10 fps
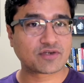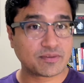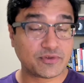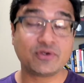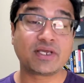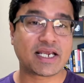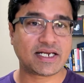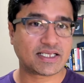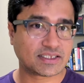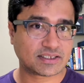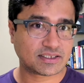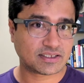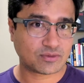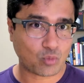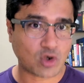communicating
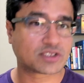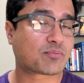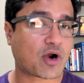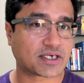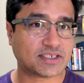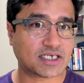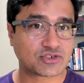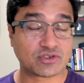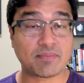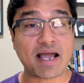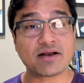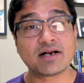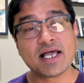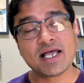what the product does to the buyer.